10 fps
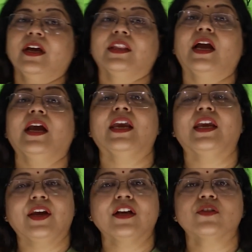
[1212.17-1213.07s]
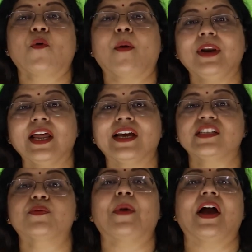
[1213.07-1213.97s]
the area's formula
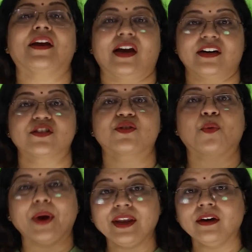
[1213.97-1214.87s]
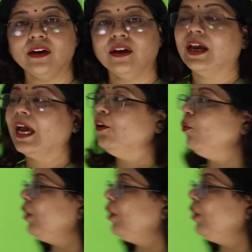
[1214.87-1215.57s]
is pi r square, and you